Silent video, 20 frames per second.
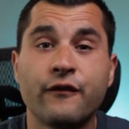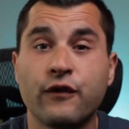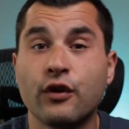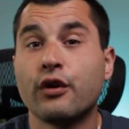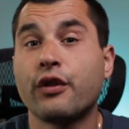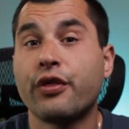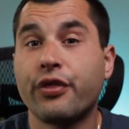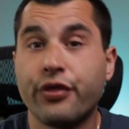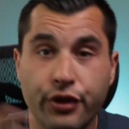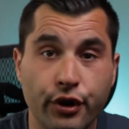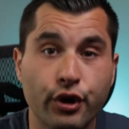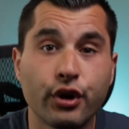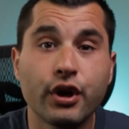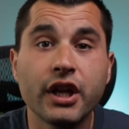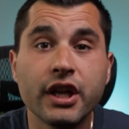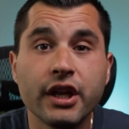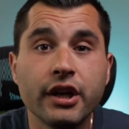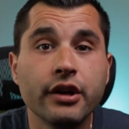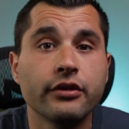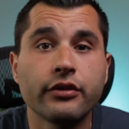for 30
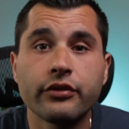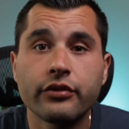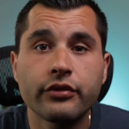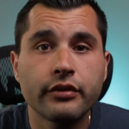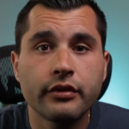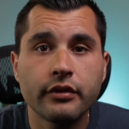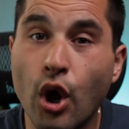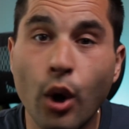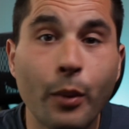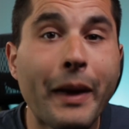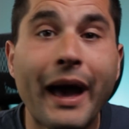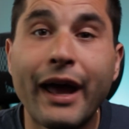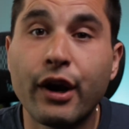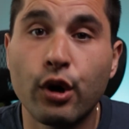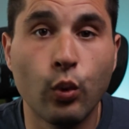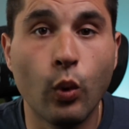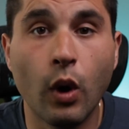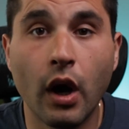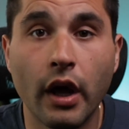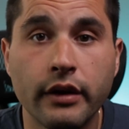years, no
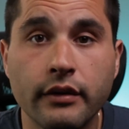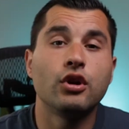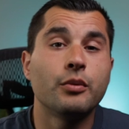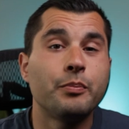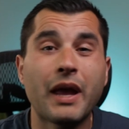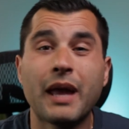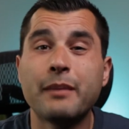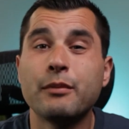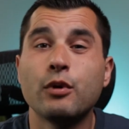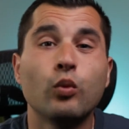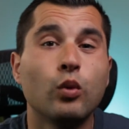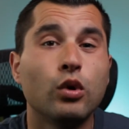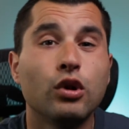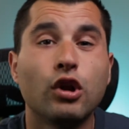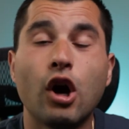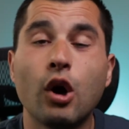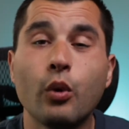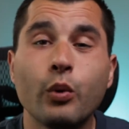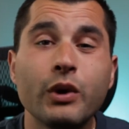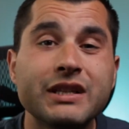matter what. Your payment
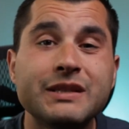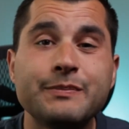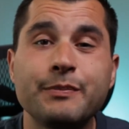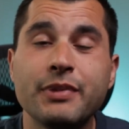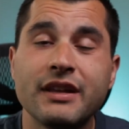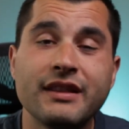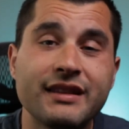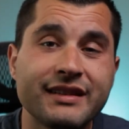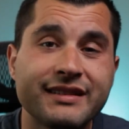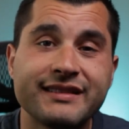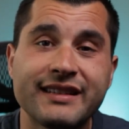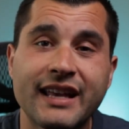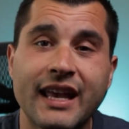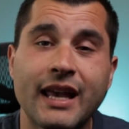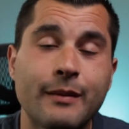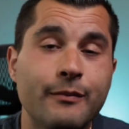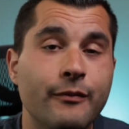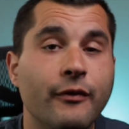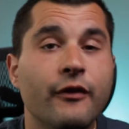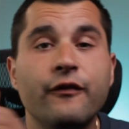will always be the
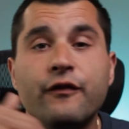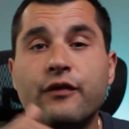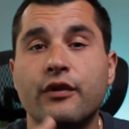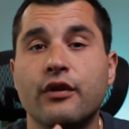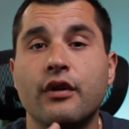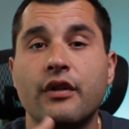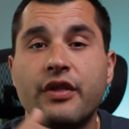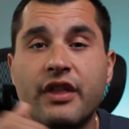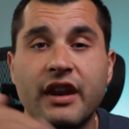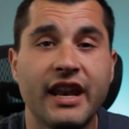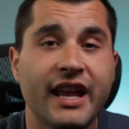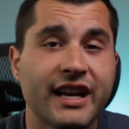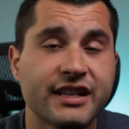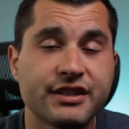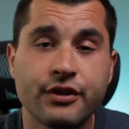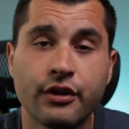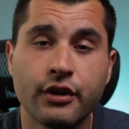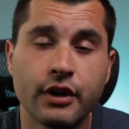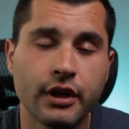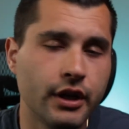same for the
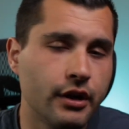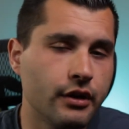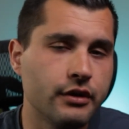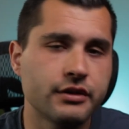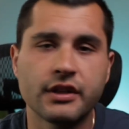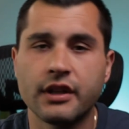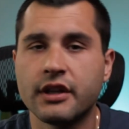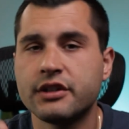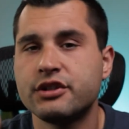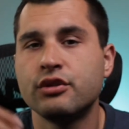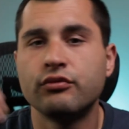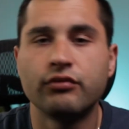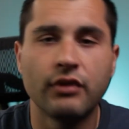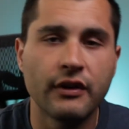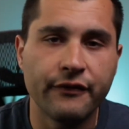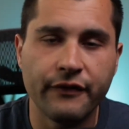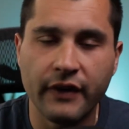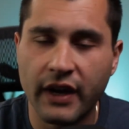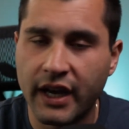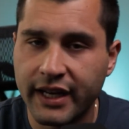next 30 years unless you
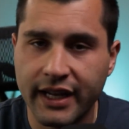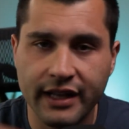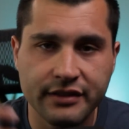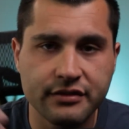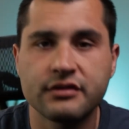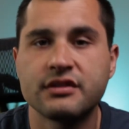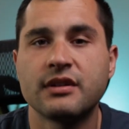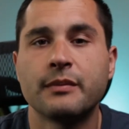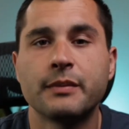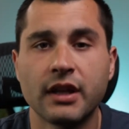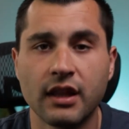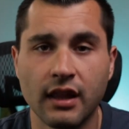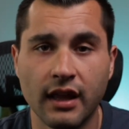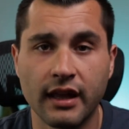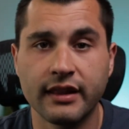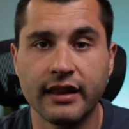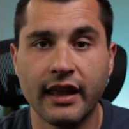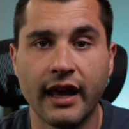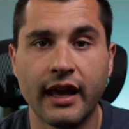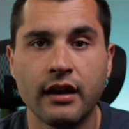refinance or something
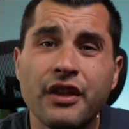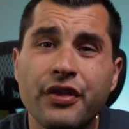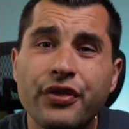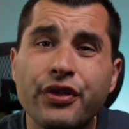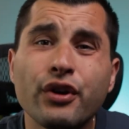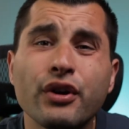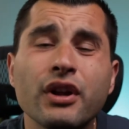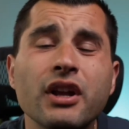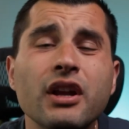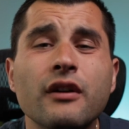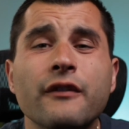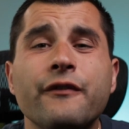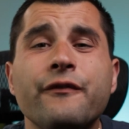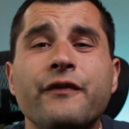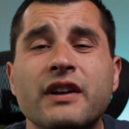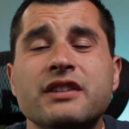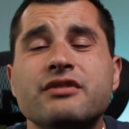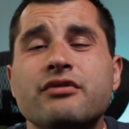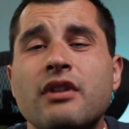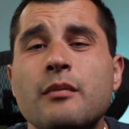like that. The 30-year
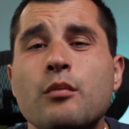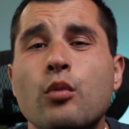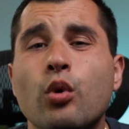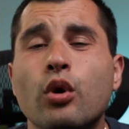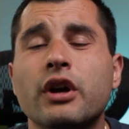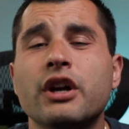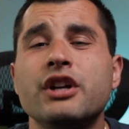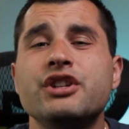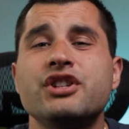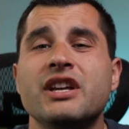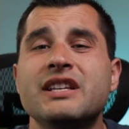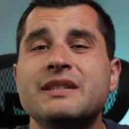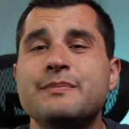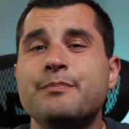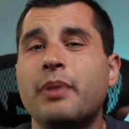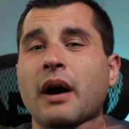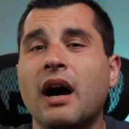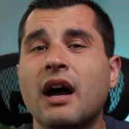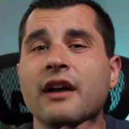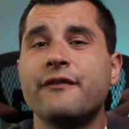fixed rate mortgage is
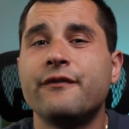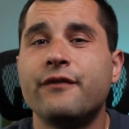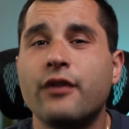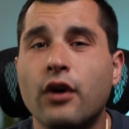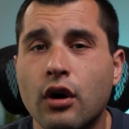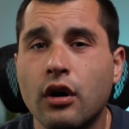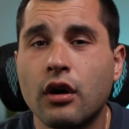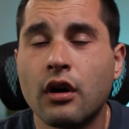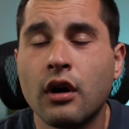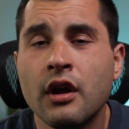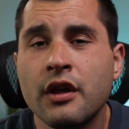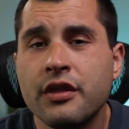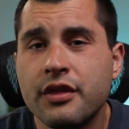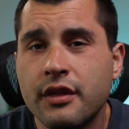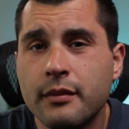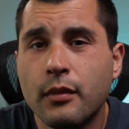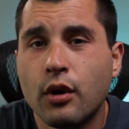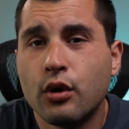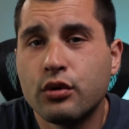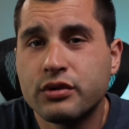by far
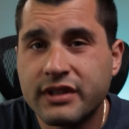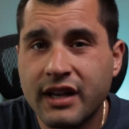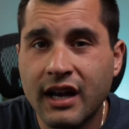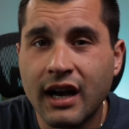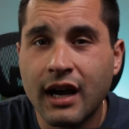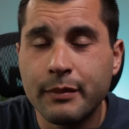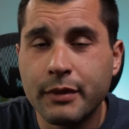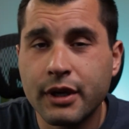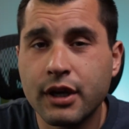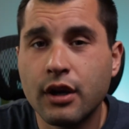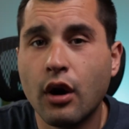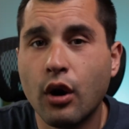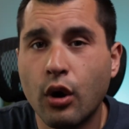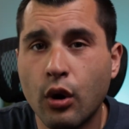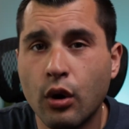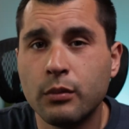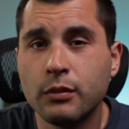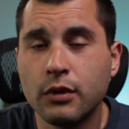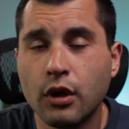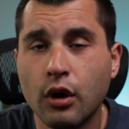the most common
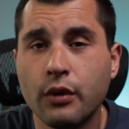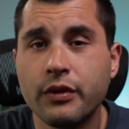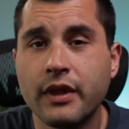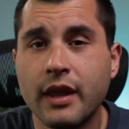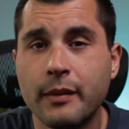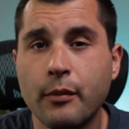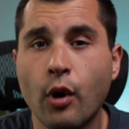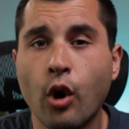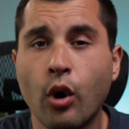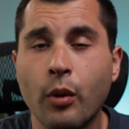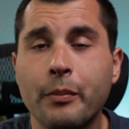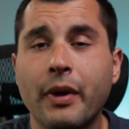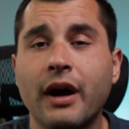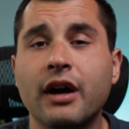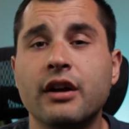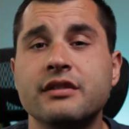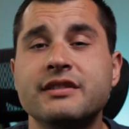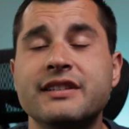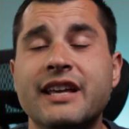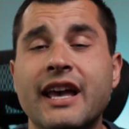home loan that home
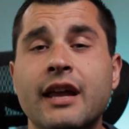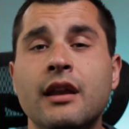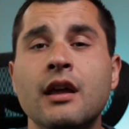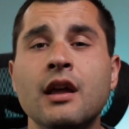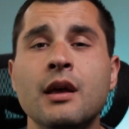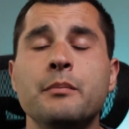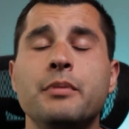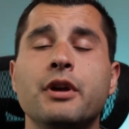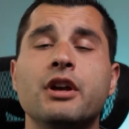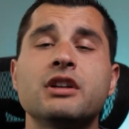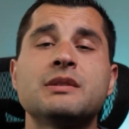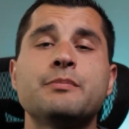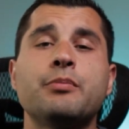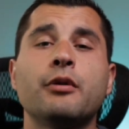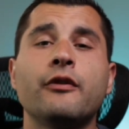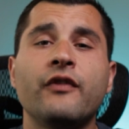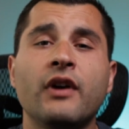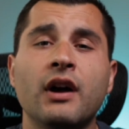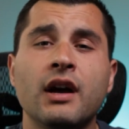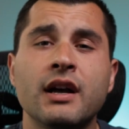buyers get because it
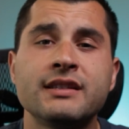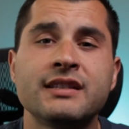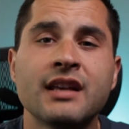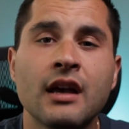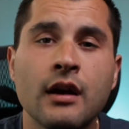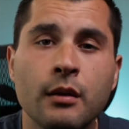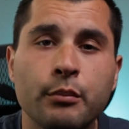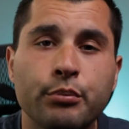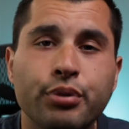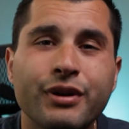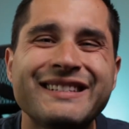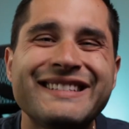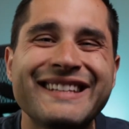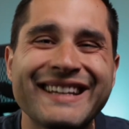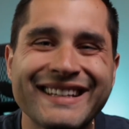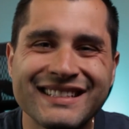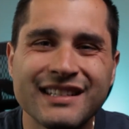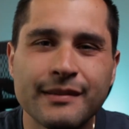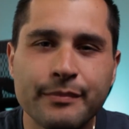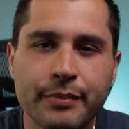provides
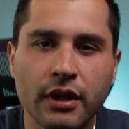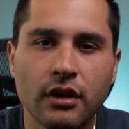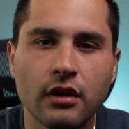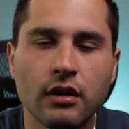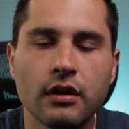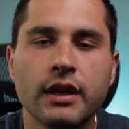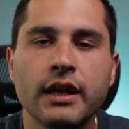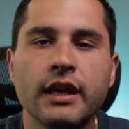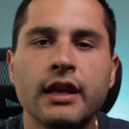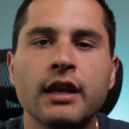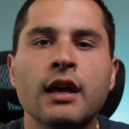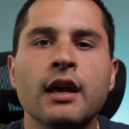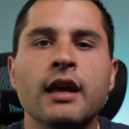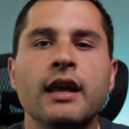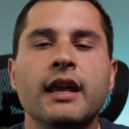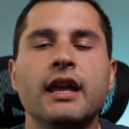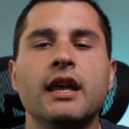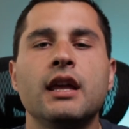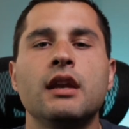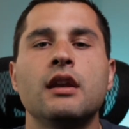predictability
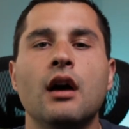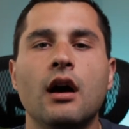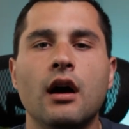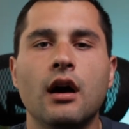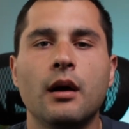in